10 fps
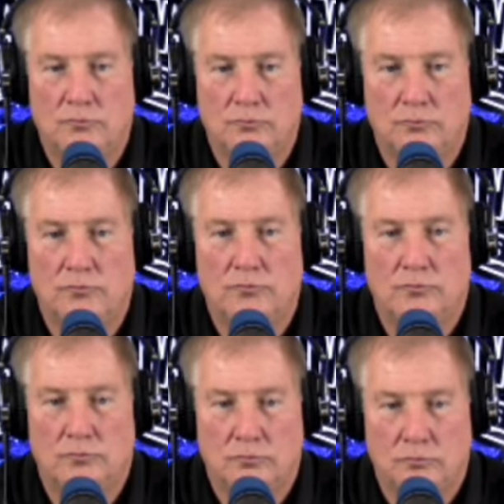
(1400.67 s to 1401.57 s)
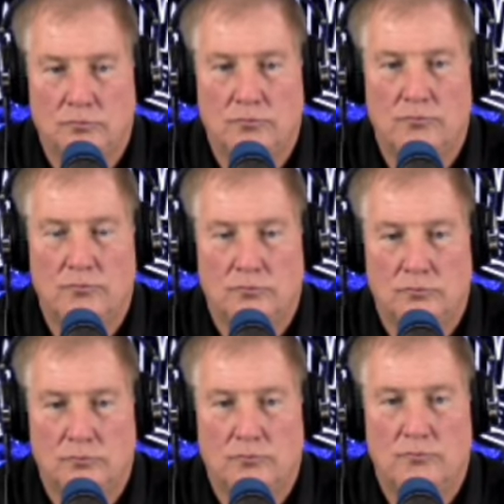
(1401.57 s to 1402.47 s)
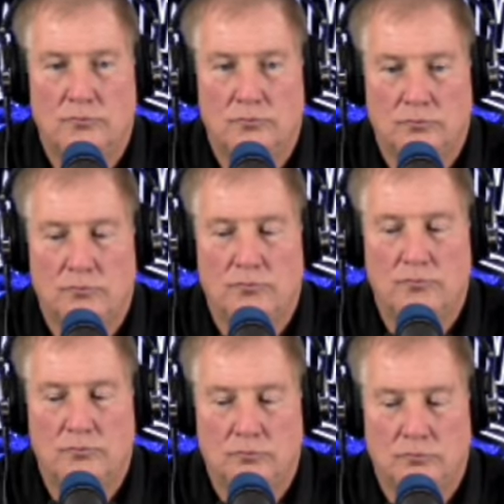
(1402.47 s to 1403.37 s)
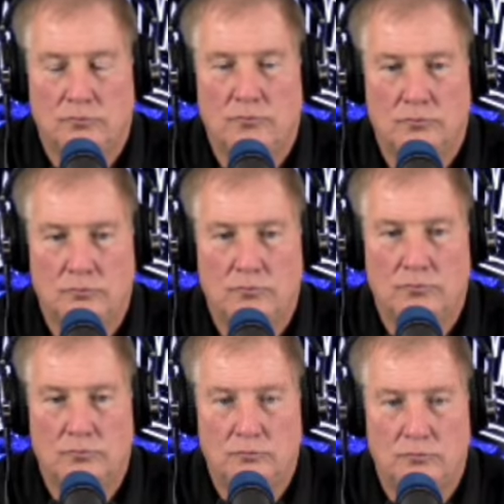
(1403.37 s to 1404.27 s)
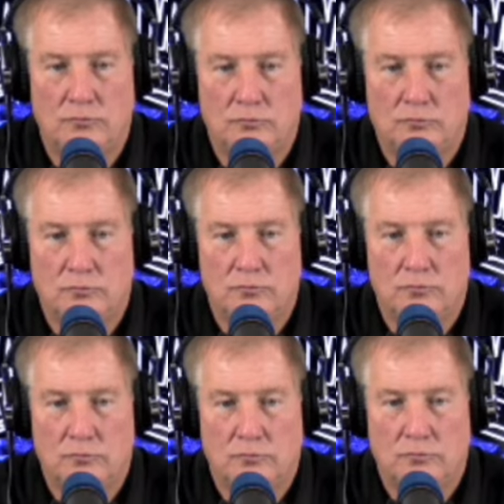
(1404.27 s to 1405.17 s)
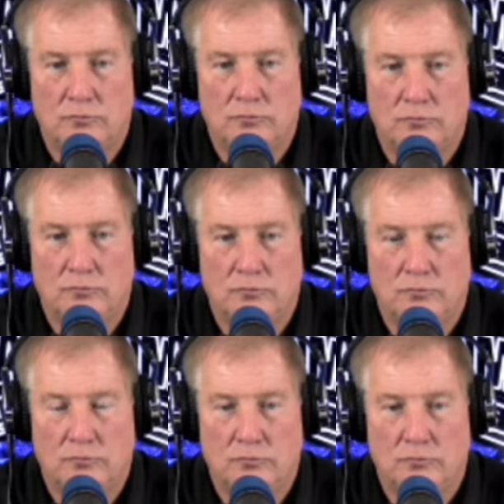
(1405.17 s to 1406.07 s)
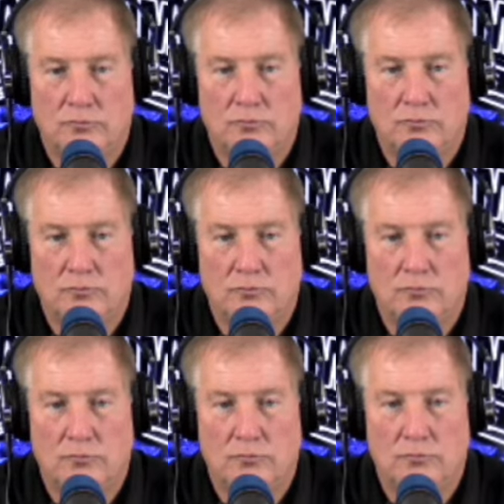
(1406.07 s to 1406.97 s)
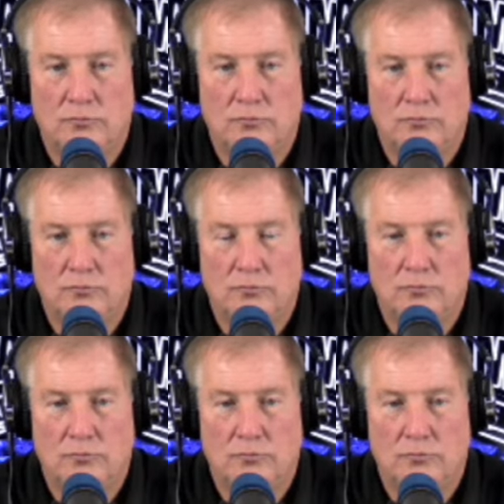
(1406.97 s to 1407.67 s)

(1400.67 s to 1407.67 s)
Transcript: (silent)